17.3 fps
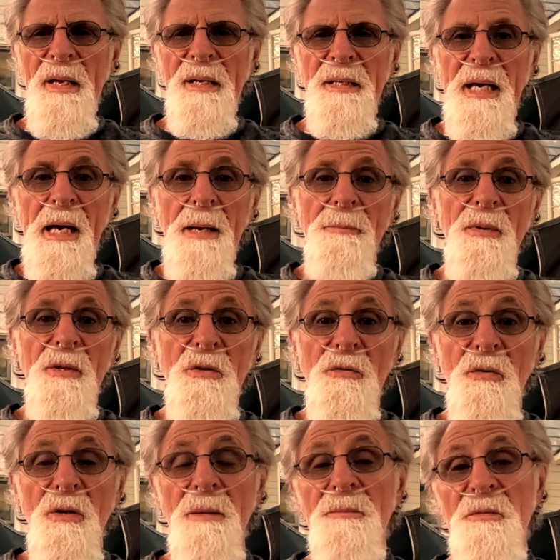Camping
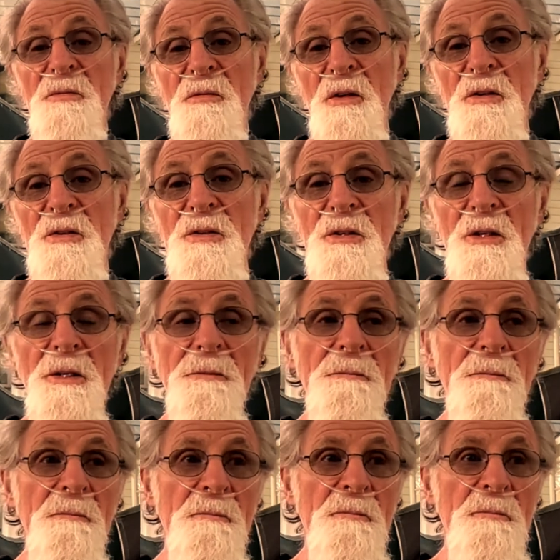trips,
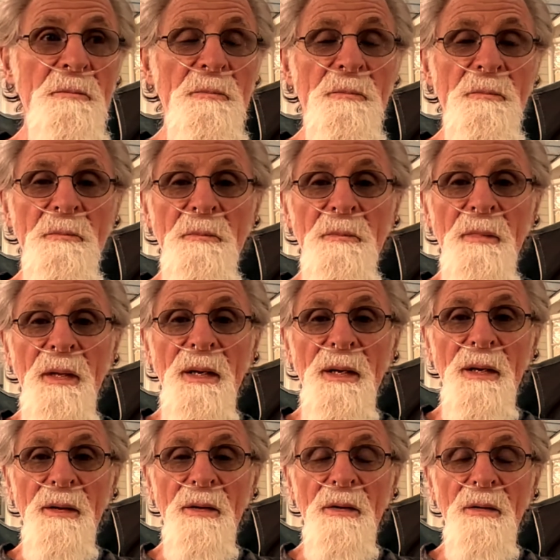fishing,
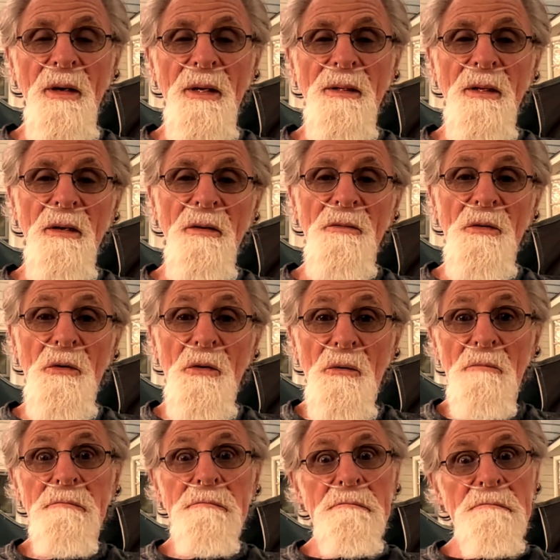you know, I love you.